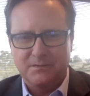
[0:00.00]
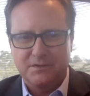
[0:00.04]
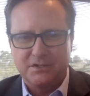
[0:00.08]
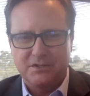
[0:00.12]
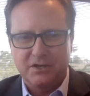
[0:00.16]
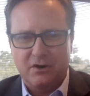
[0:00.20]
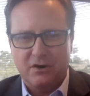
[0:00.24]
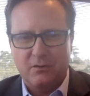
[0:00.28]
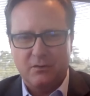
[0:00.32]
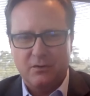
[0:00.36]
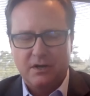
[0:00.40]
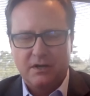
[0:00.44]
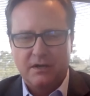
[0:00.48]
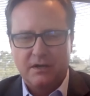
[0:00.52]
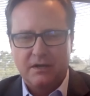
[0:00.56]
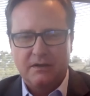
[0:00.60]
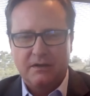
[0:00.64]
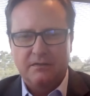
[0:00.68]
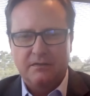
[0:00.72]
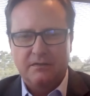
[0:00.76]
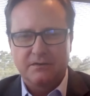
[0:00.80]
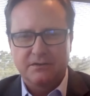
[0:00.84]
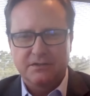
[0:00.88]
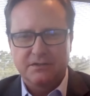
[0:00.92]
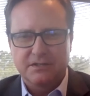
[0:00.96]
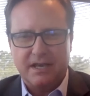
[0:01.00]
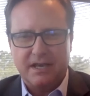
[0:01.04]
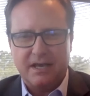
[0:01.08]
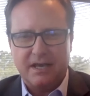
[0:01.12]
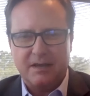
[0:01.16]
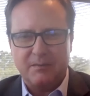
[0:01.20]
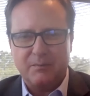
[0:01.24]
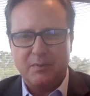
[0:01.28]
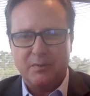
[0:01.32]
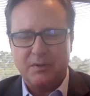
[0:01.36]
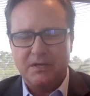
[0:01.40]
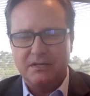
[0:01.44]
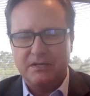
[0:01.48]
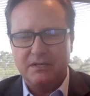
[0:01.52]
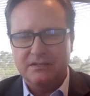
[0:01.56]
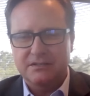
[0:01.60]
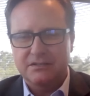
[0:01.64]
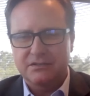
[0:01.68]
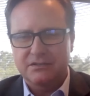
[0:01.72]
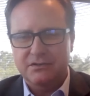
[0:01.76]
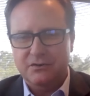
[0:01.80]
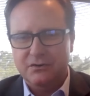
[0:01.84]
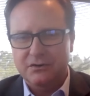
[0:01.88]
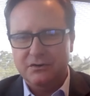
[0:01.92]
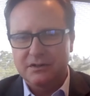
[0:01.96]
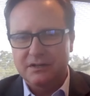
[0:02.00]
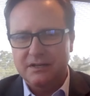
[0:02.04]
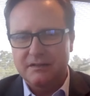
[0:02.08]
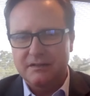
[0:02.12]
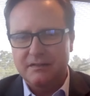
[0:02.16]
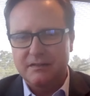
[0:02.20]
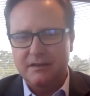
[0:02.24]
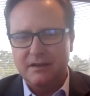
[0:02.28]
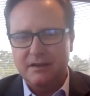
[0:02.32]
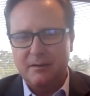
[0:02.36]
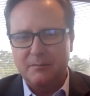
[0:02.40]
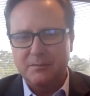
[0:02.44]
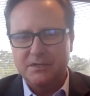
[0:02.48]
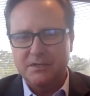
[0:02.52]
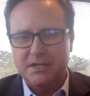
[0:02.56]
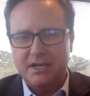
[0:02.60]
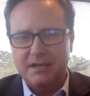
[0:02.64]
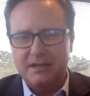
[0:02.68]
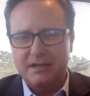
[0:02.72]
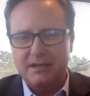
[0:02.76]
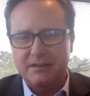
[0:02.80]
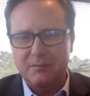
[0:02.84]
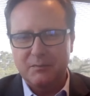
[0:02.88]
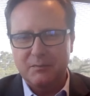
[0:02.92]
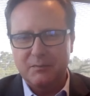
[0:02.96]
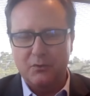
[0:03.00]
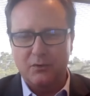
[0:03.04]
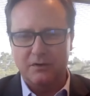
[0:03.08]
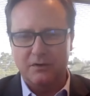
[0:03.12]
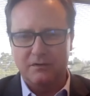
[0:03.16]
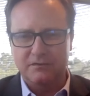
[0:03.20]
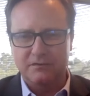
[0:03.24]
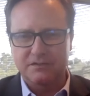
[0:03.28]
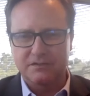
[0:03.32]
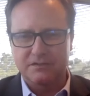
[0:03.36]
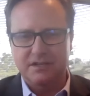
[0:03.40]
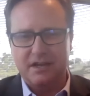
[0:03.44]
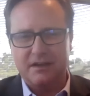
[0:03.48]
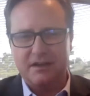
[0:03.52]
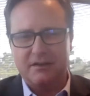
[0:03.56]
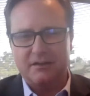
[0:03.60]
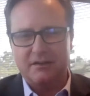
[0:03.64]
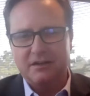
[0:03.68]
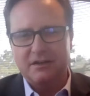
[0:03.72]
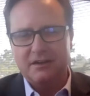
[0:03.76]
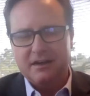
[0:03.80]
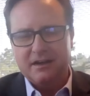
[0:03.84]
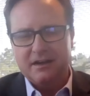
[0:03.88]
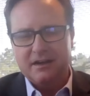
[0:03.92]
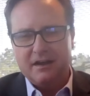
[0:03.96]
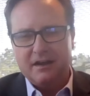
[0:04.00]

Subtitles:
So there's that piece, certainly the uptake at the point of sale,